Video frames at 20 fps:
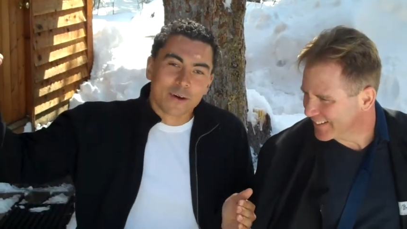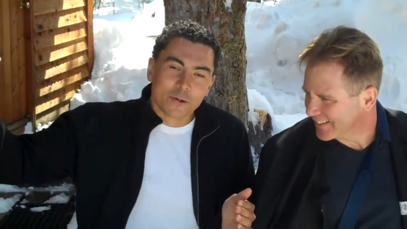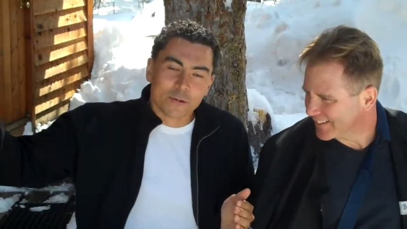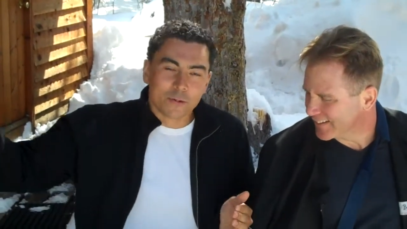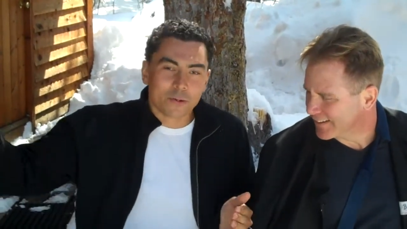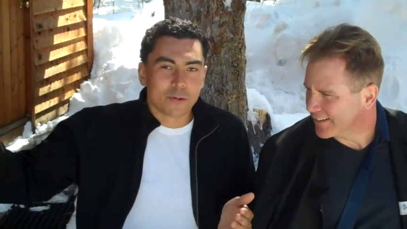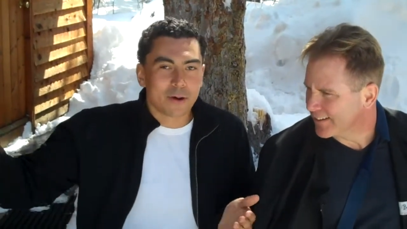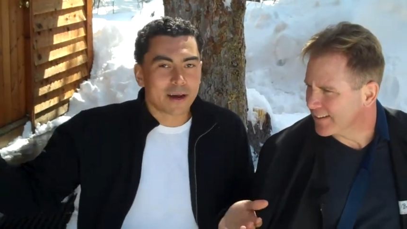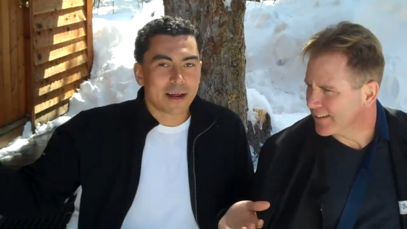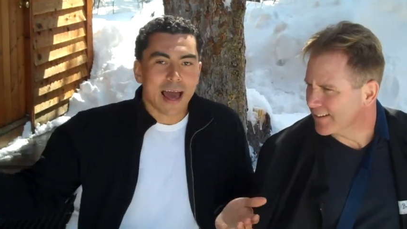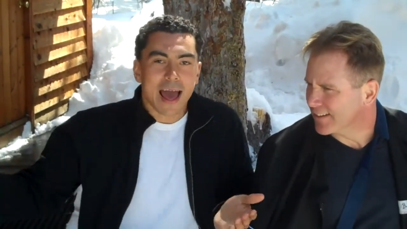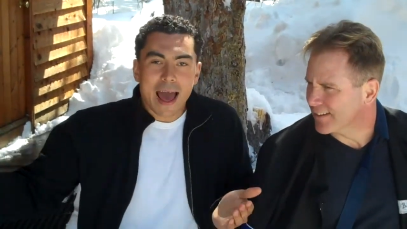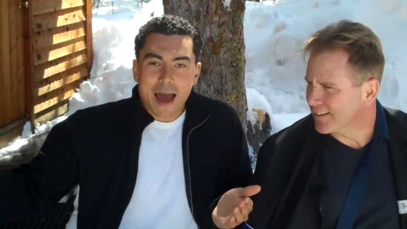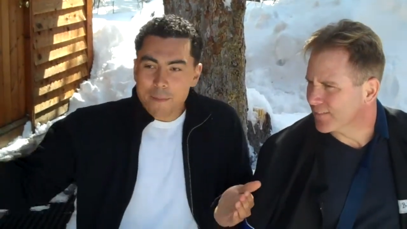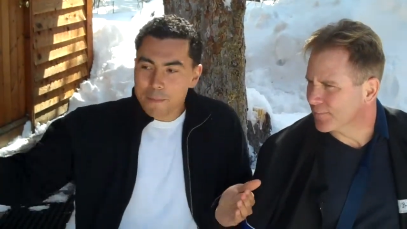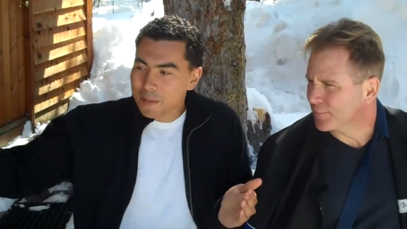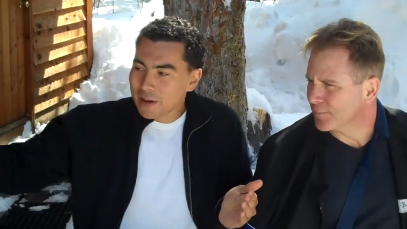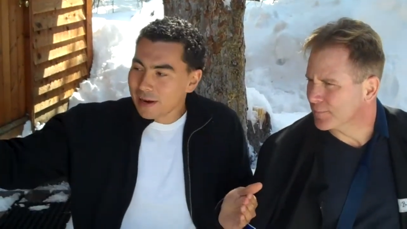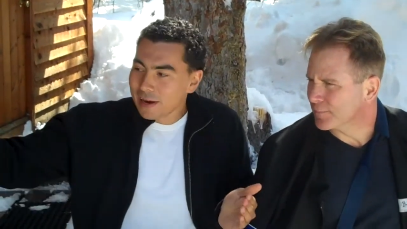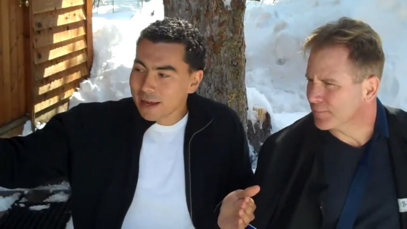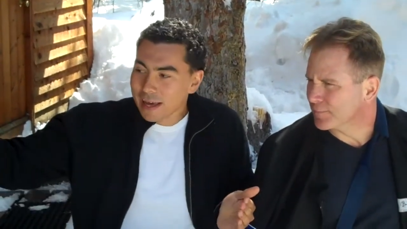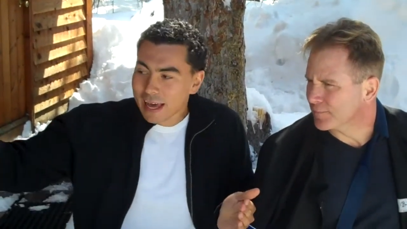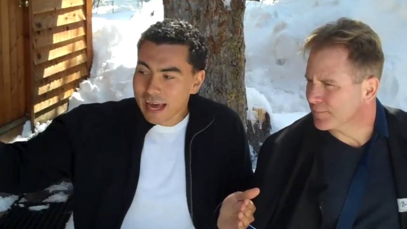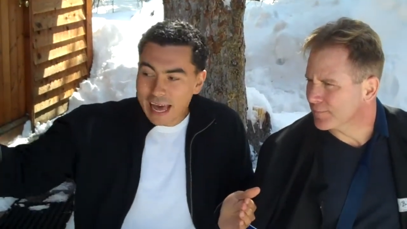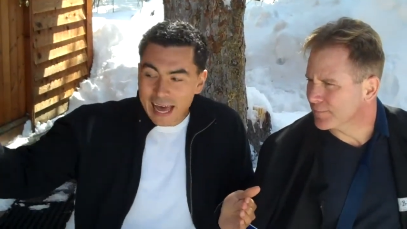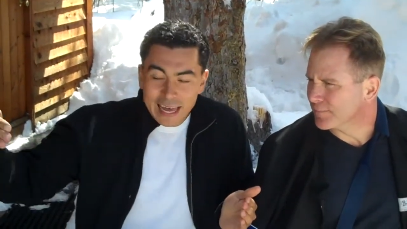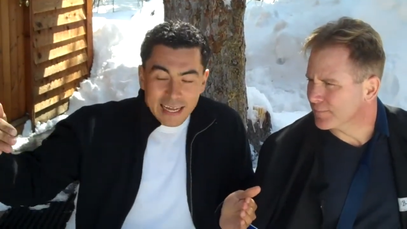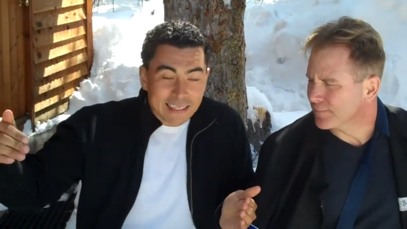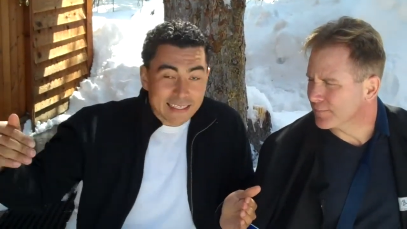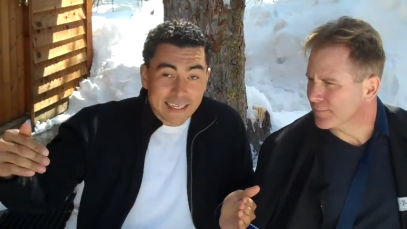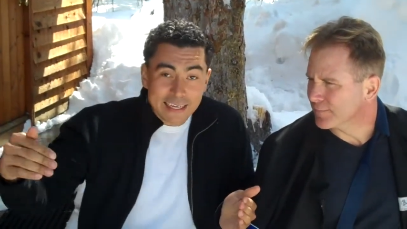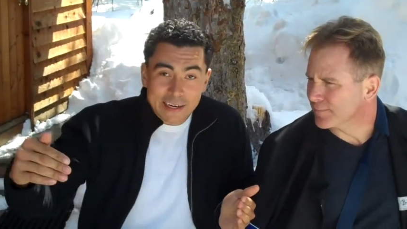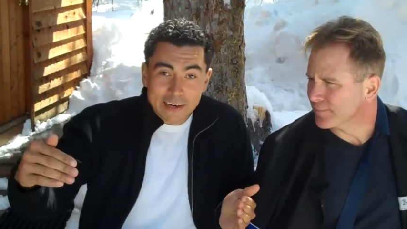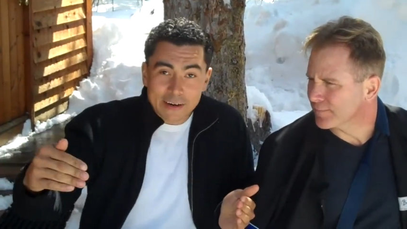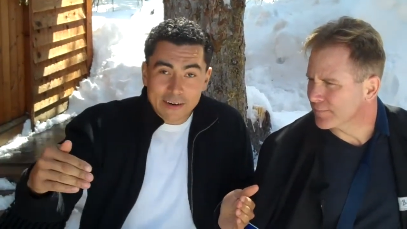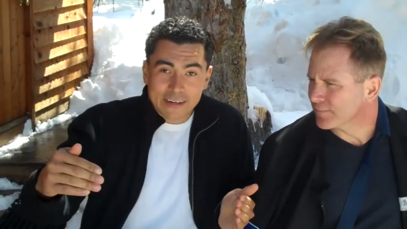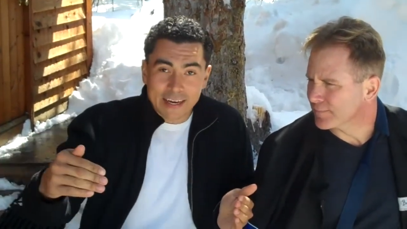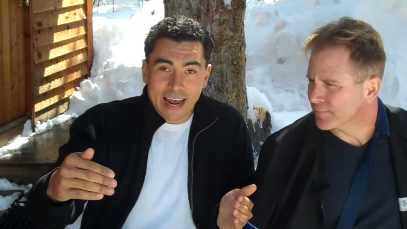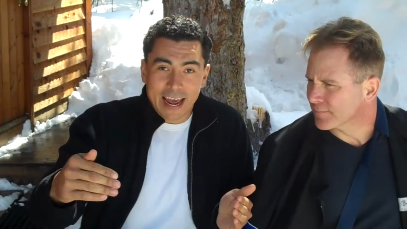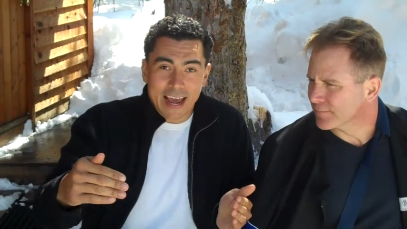Speaker 1: What happened? a
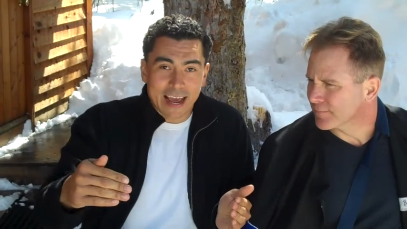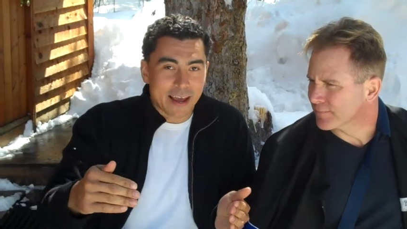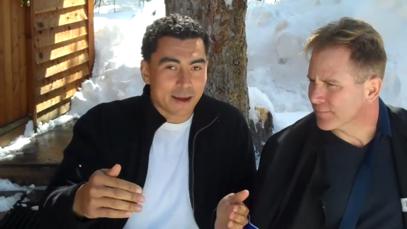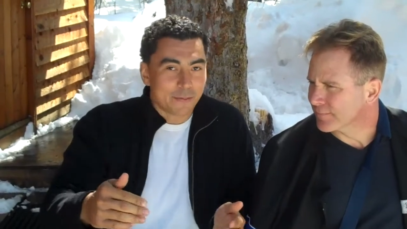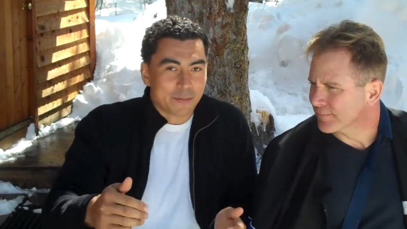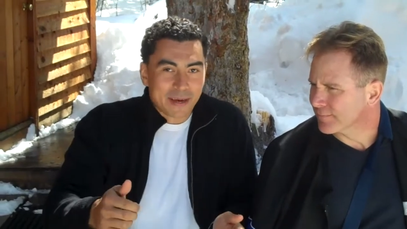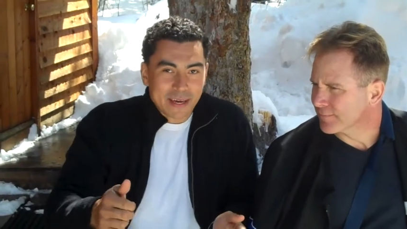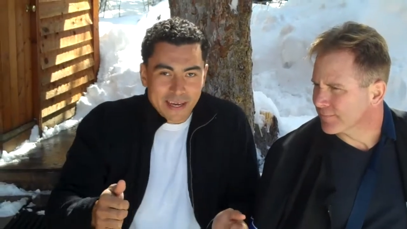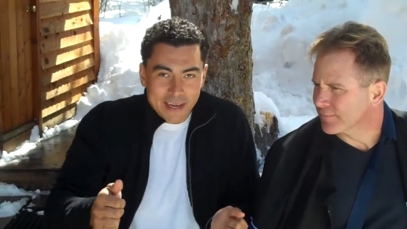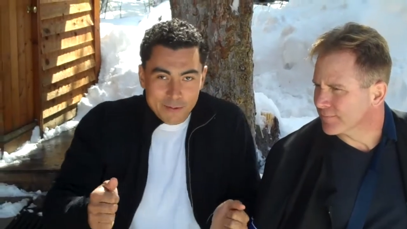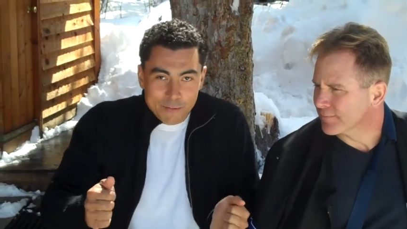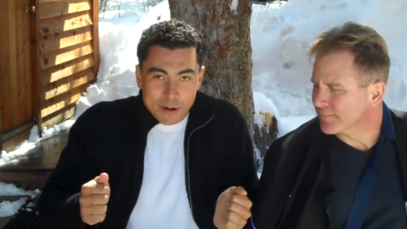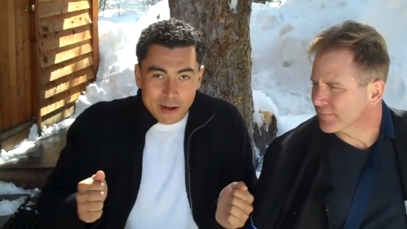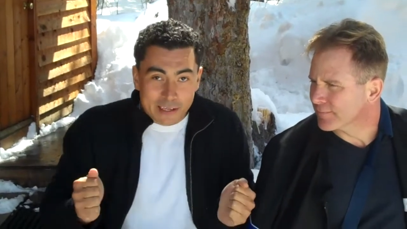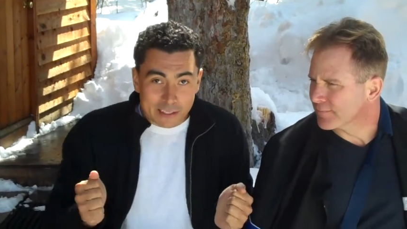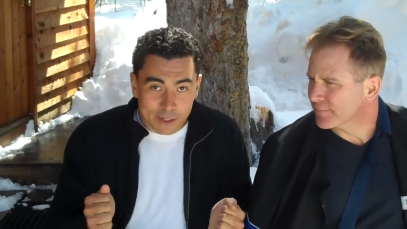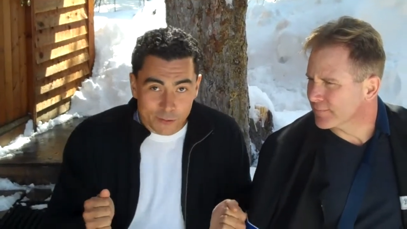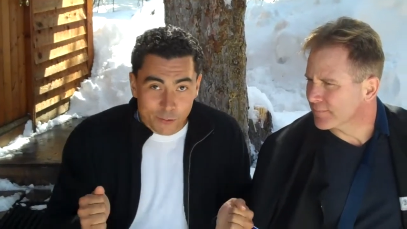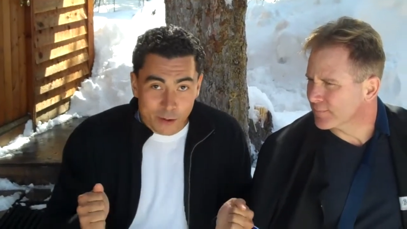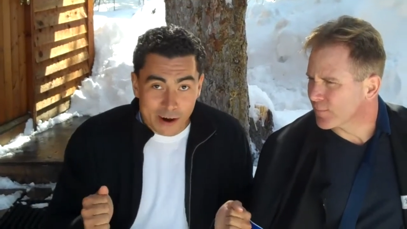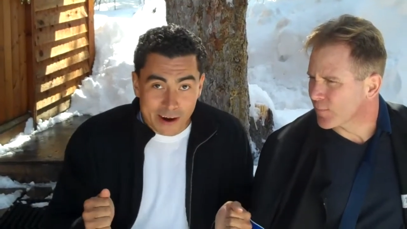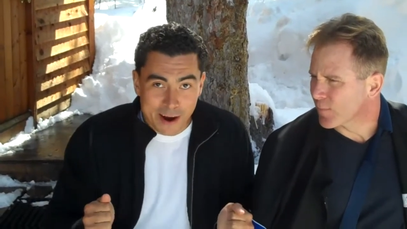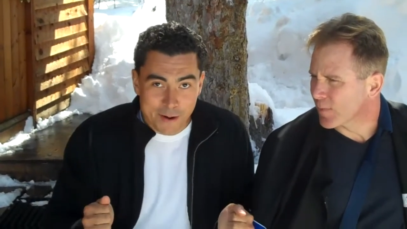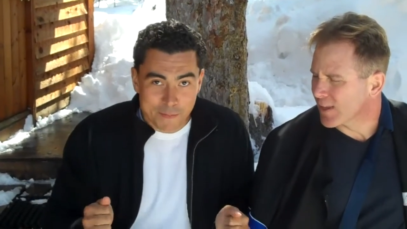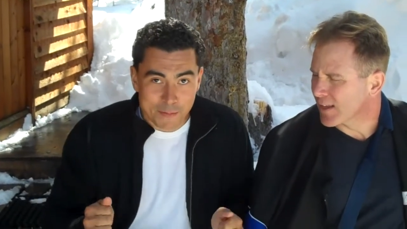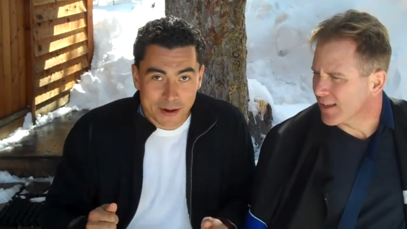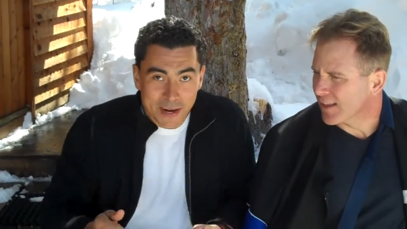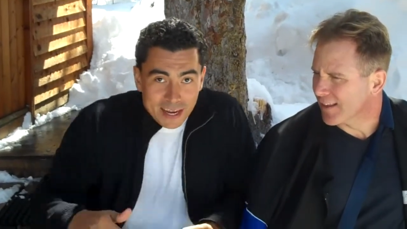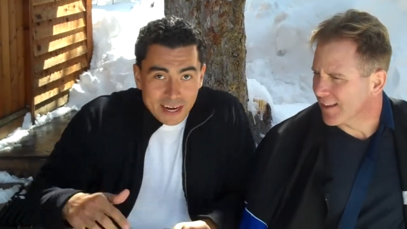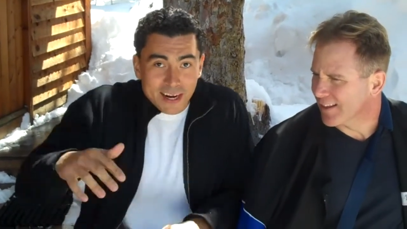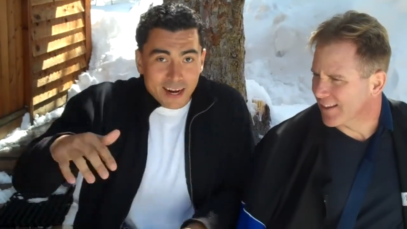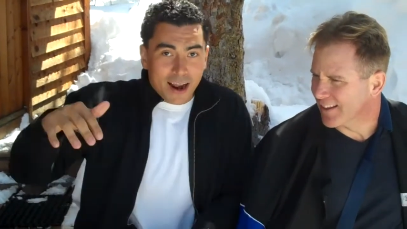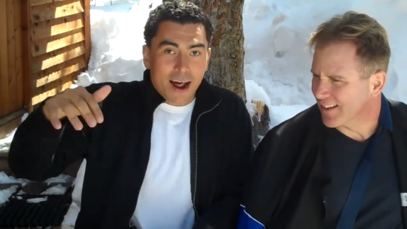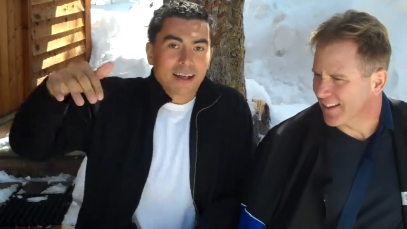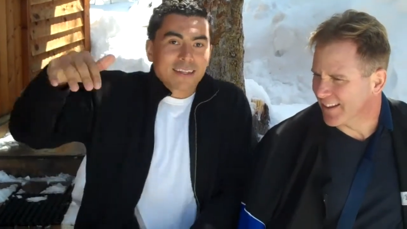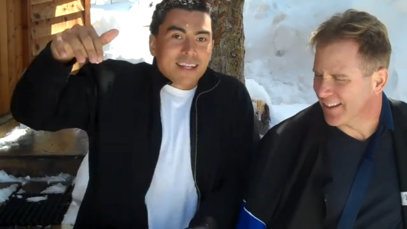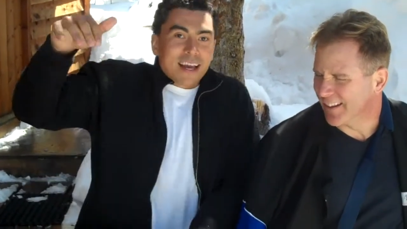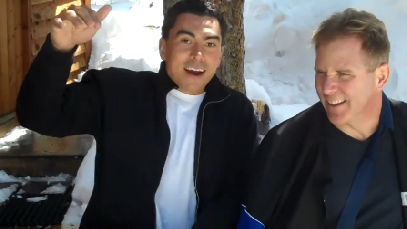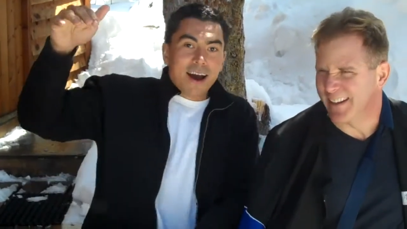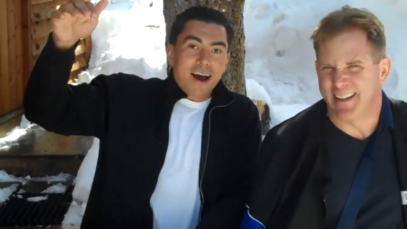deer came, he went square up and hit it. I
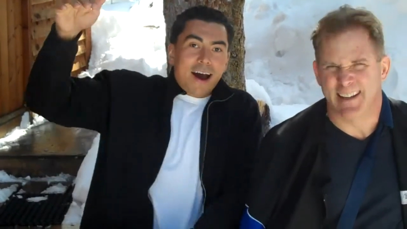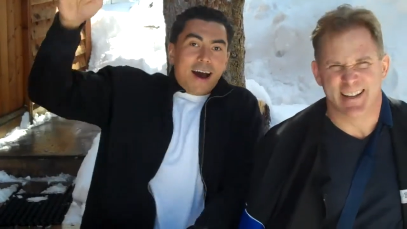was like,